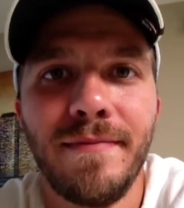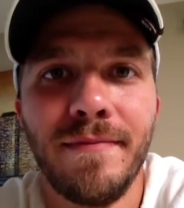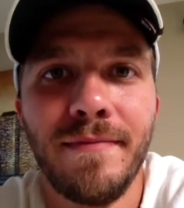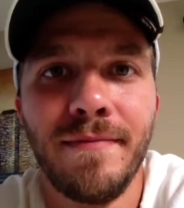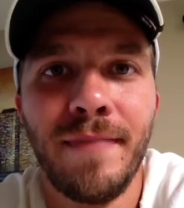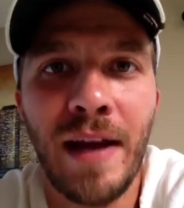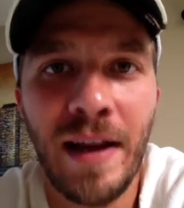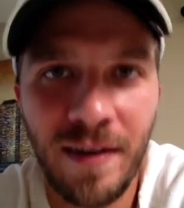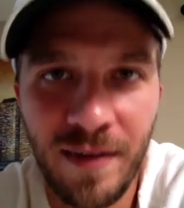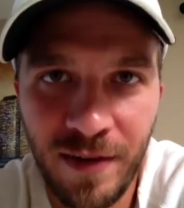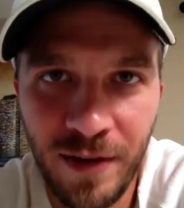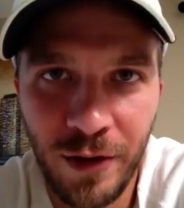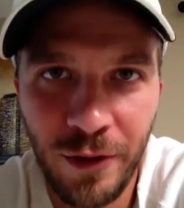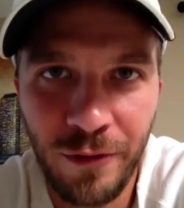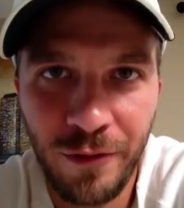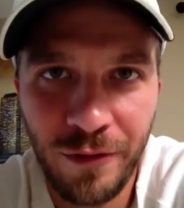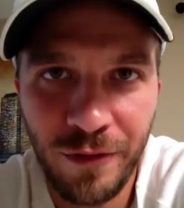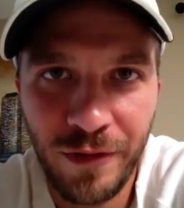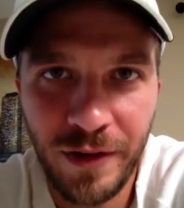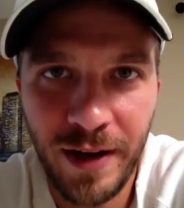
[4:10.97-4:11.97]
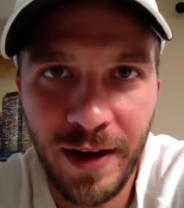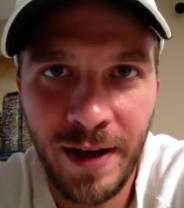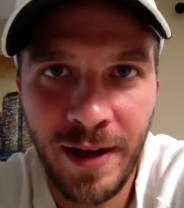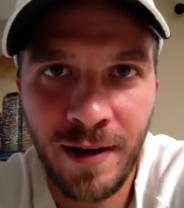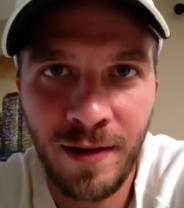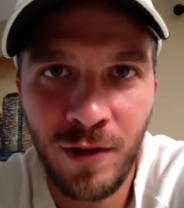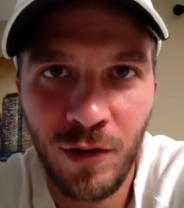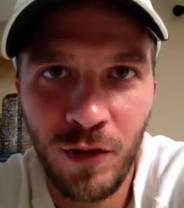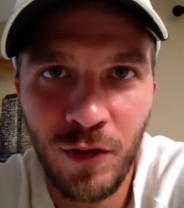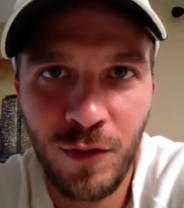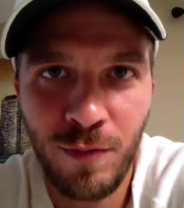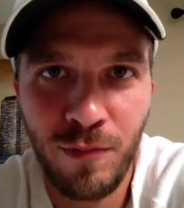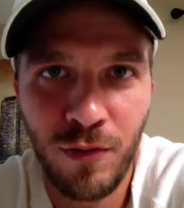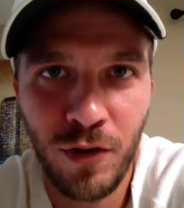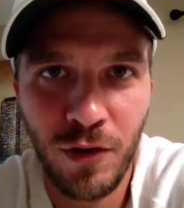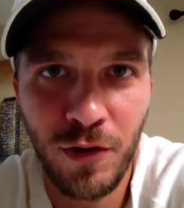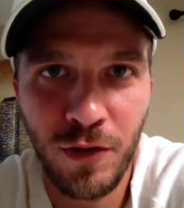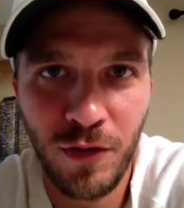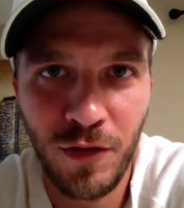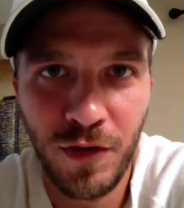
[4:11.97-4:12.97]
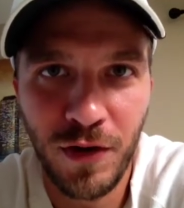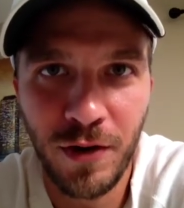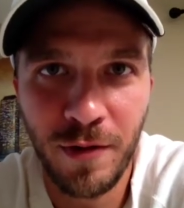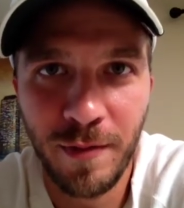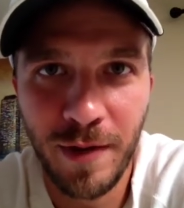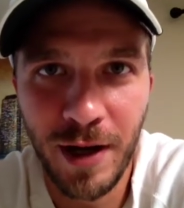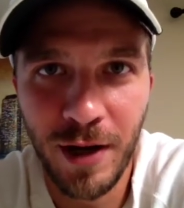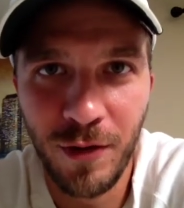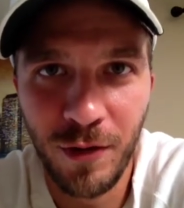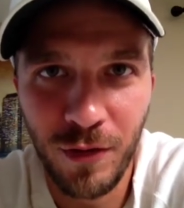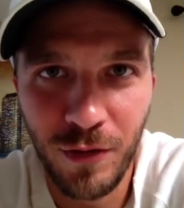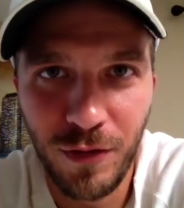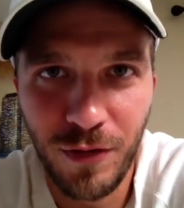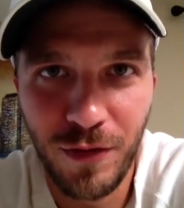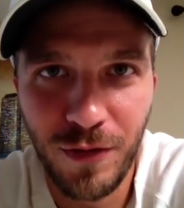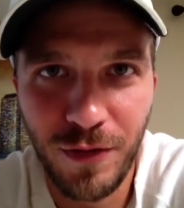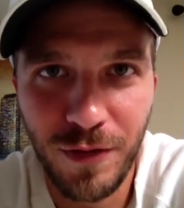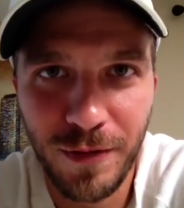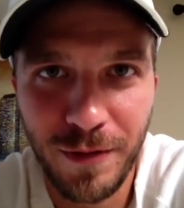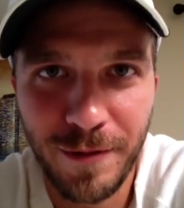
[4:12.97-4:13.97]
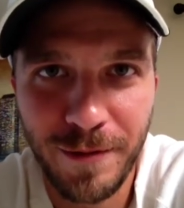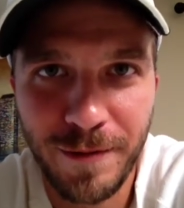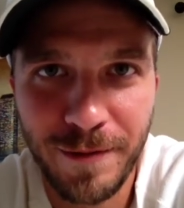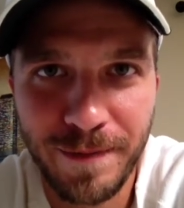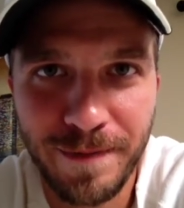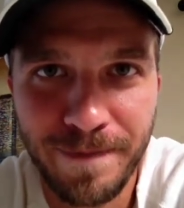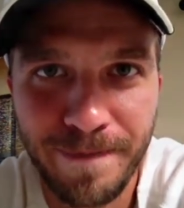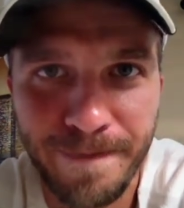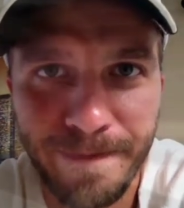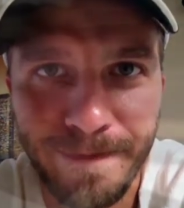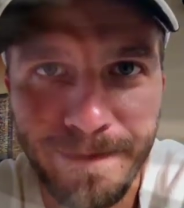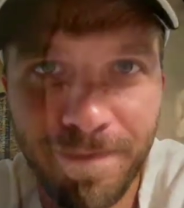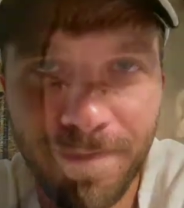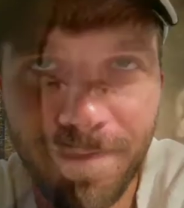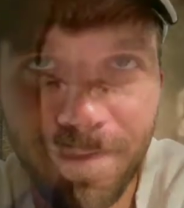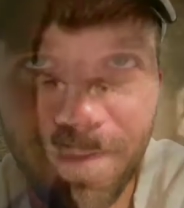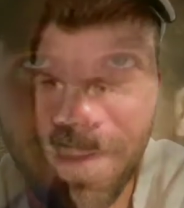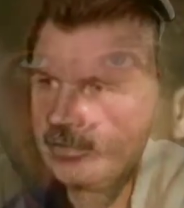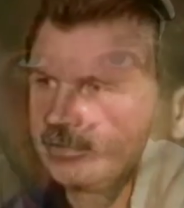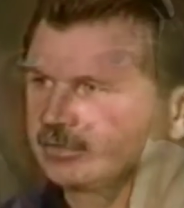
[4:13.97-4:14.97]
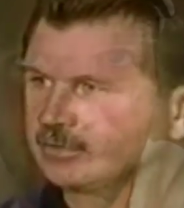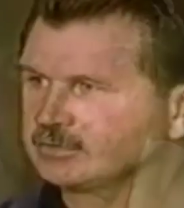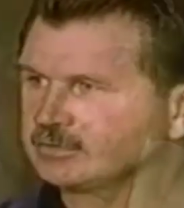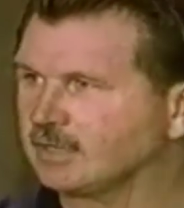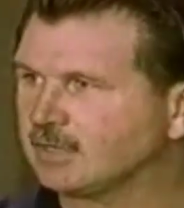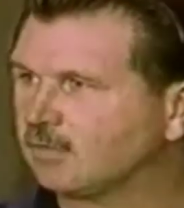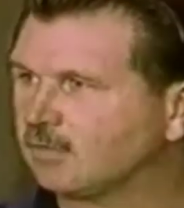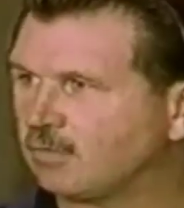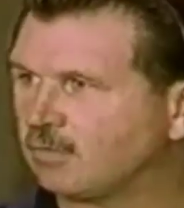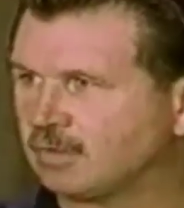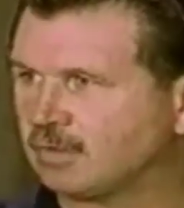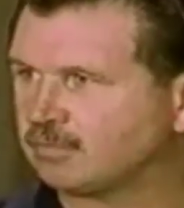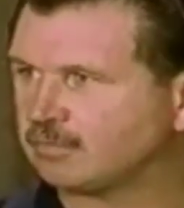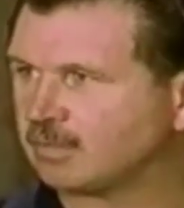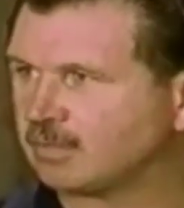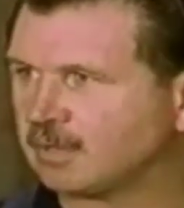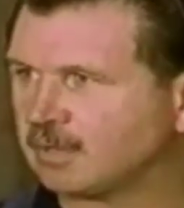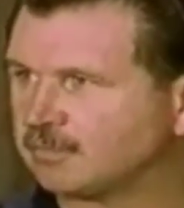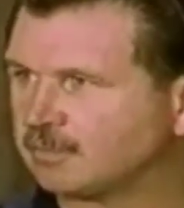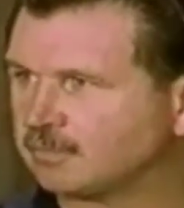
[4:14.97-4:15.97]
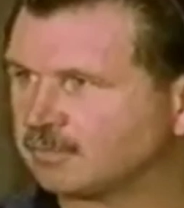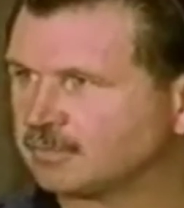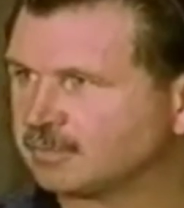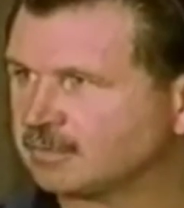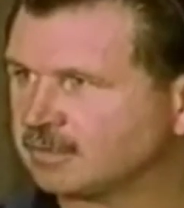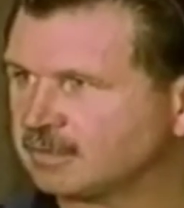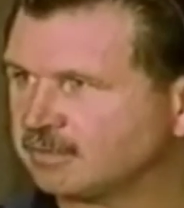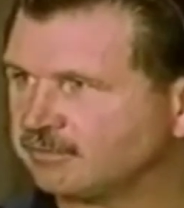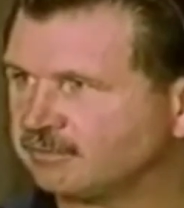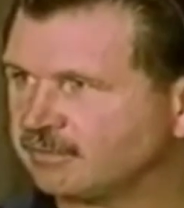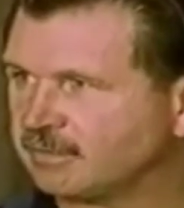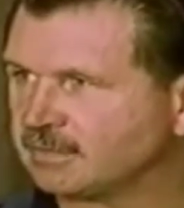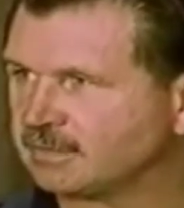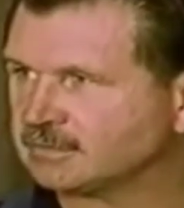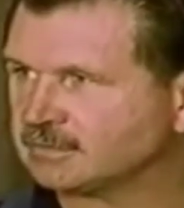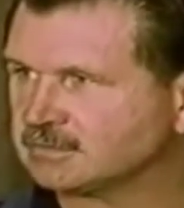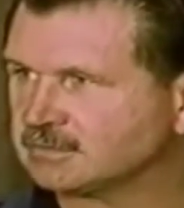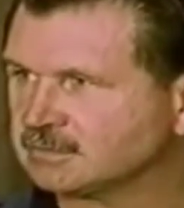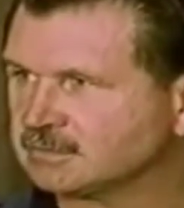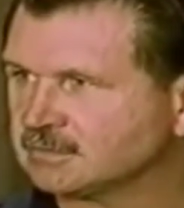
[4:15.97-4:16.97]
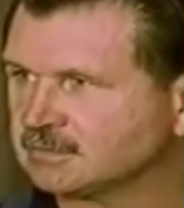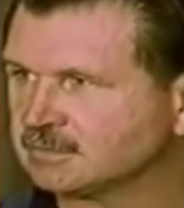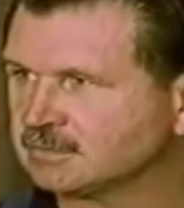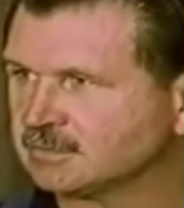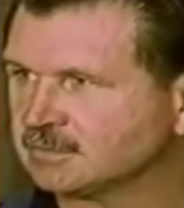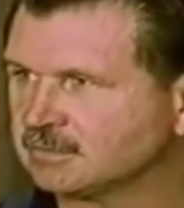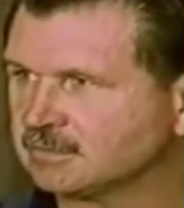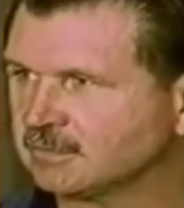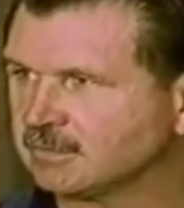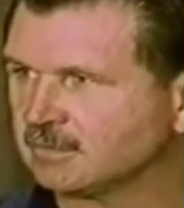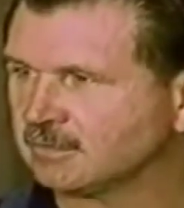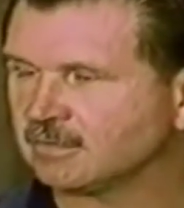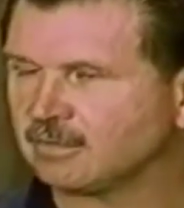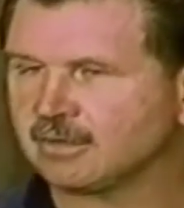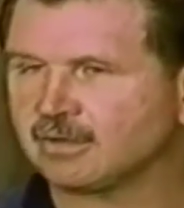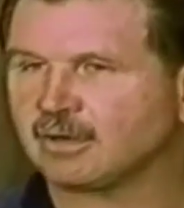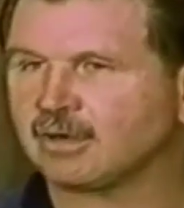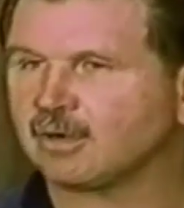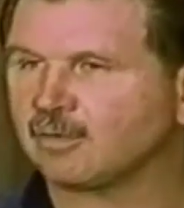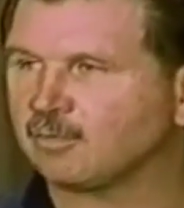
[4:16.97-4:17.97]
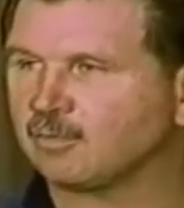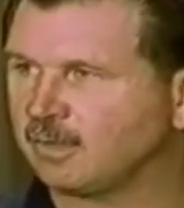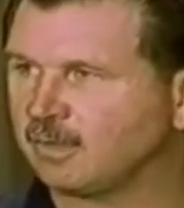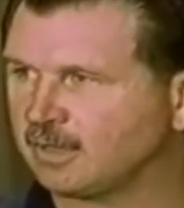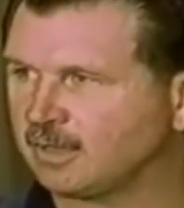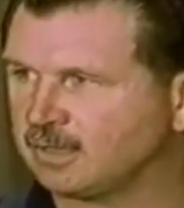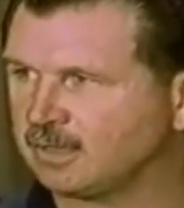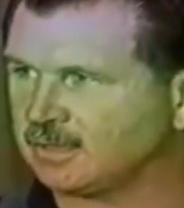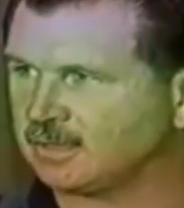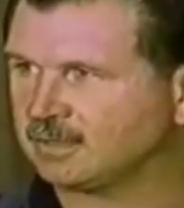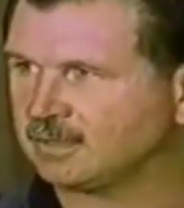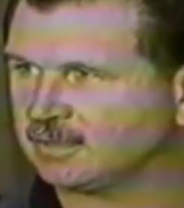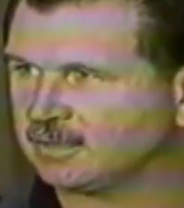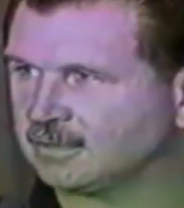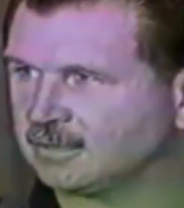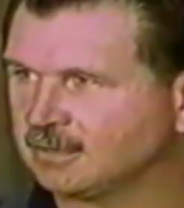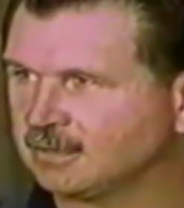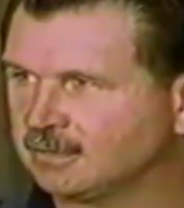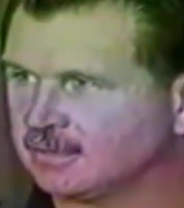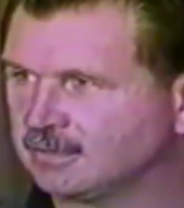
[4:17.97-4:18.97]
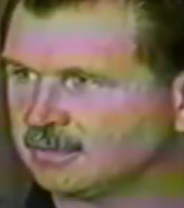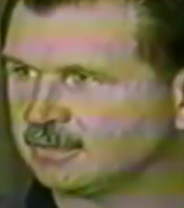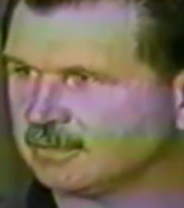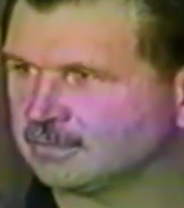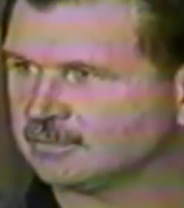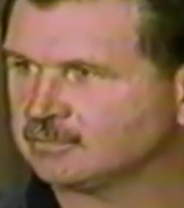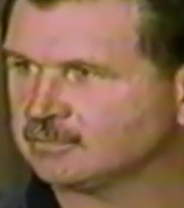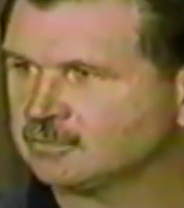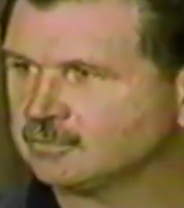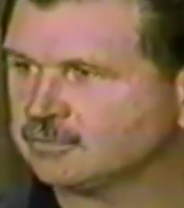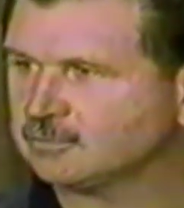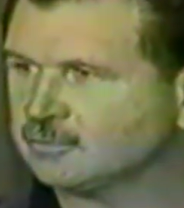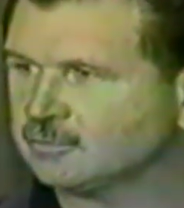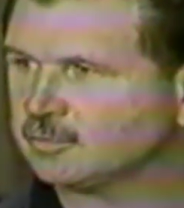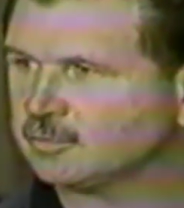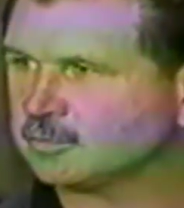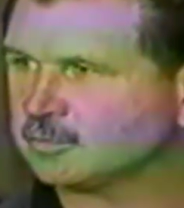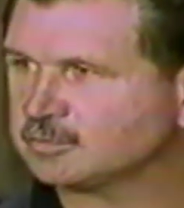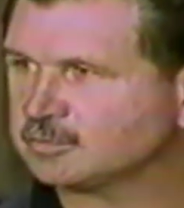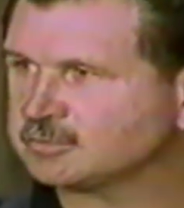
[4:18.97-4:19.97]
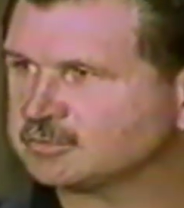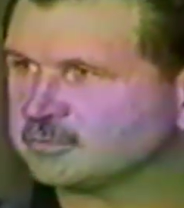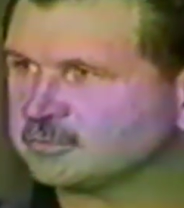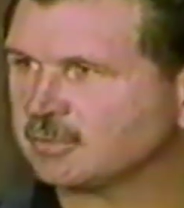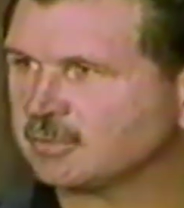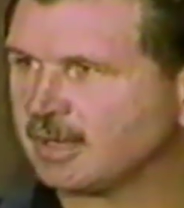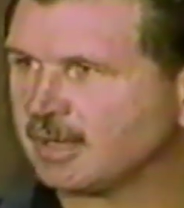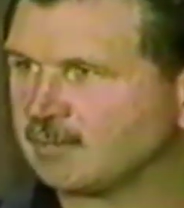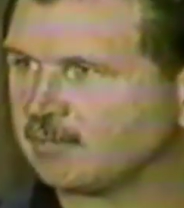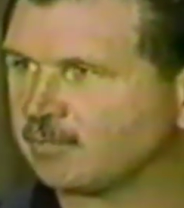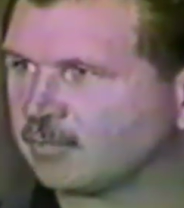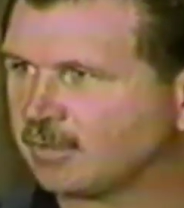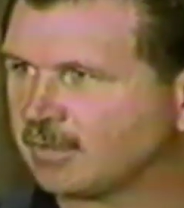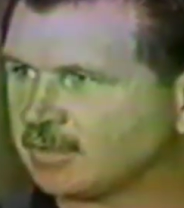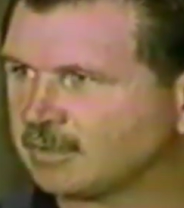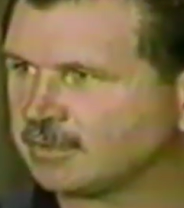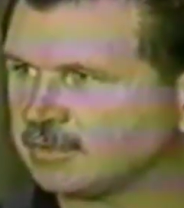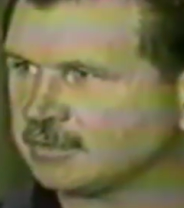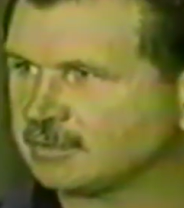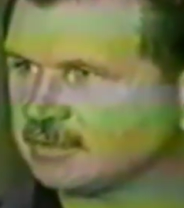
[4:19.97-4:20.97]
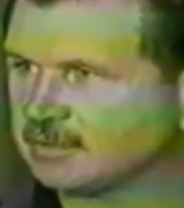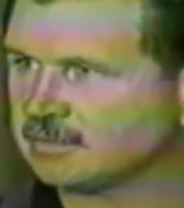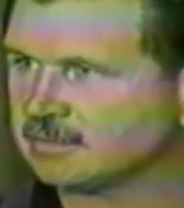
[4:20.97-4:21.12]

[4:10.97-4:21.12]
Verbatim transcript: myself and Los Pollos Hermanos. There is not one problem with the defense. There are many. Too numerous to elaborate.